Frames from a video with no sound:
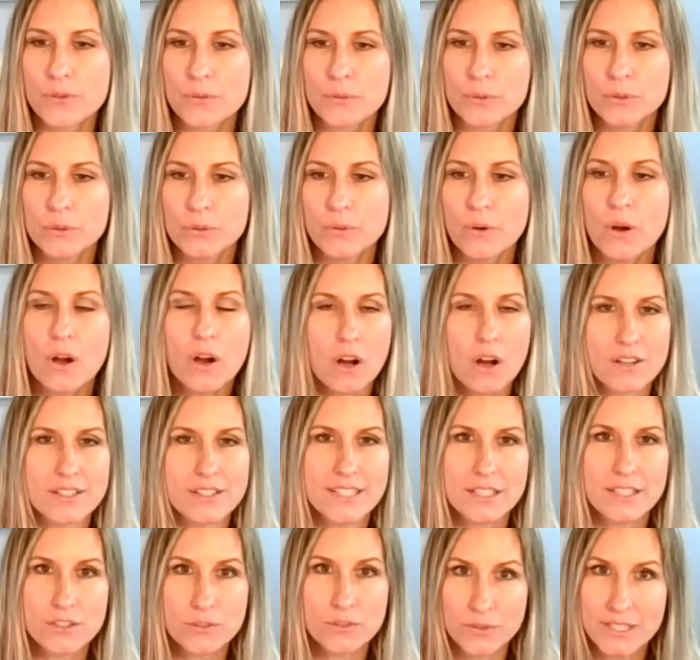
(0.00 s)
through our
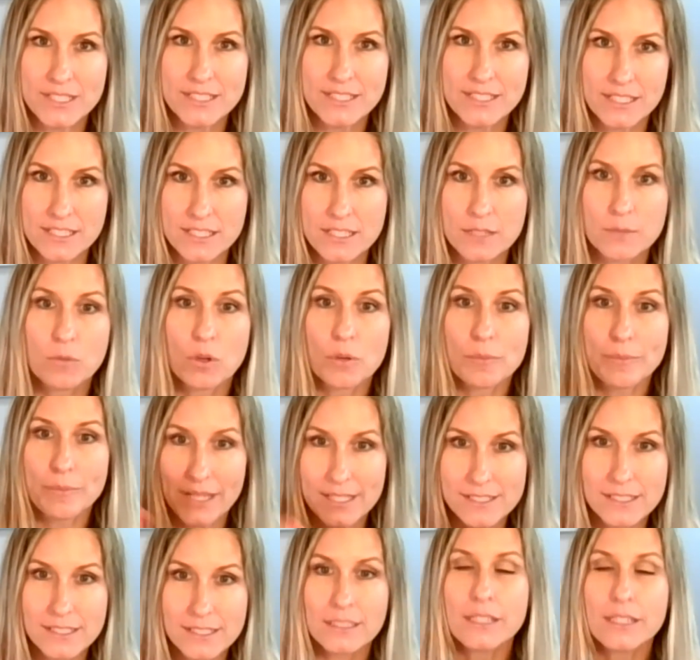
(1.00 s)
sensory system, we're
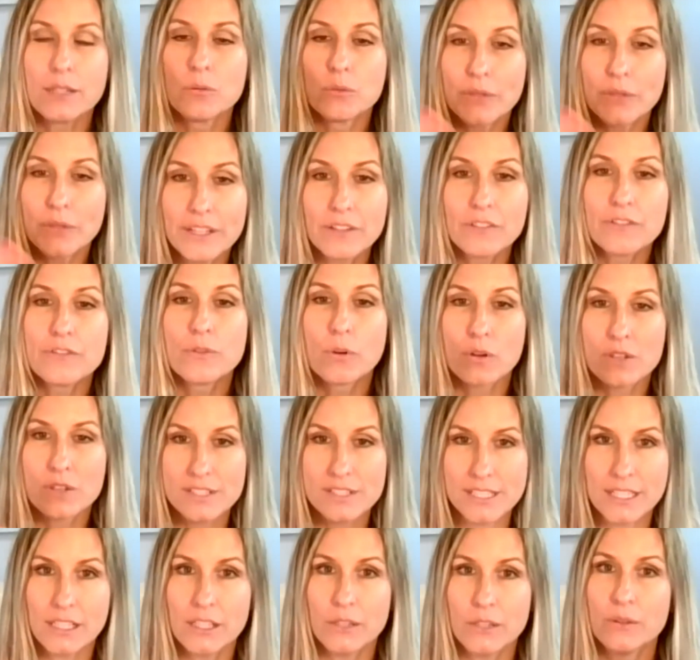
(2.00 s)
basically
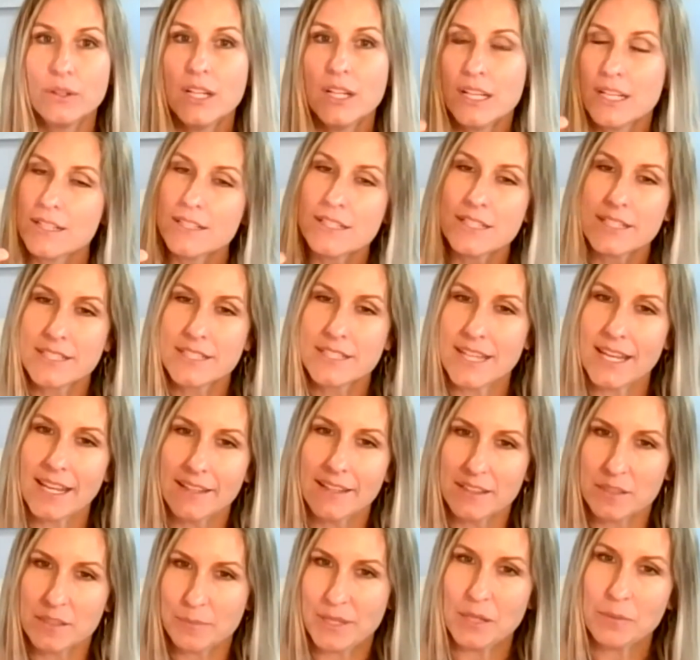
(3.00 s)
reinforcing you to stay
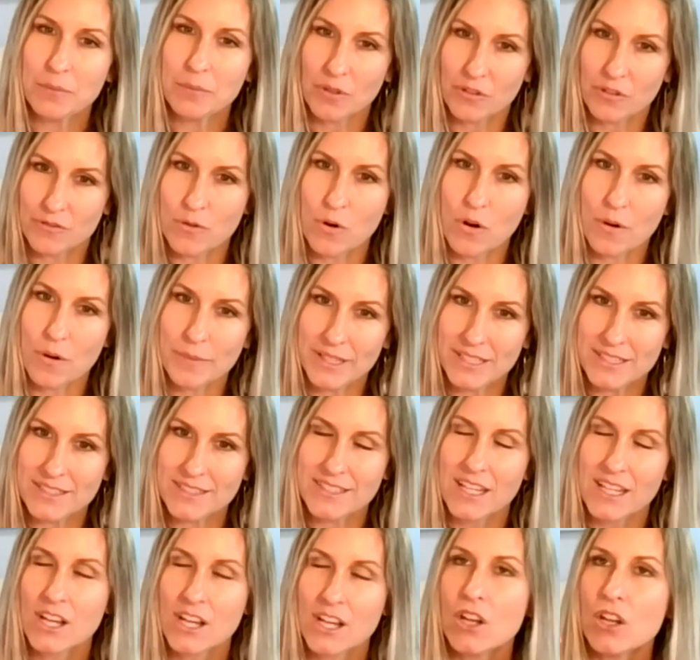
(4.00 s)
in the peak
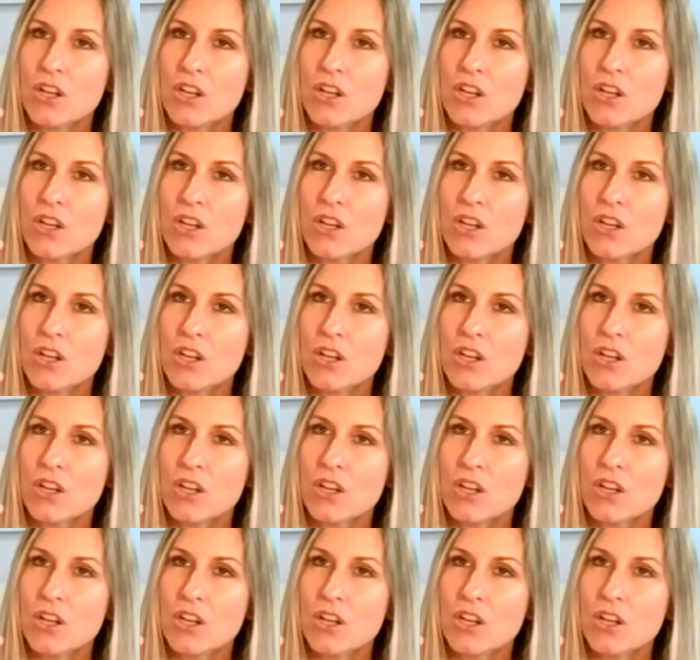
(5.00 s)
performance.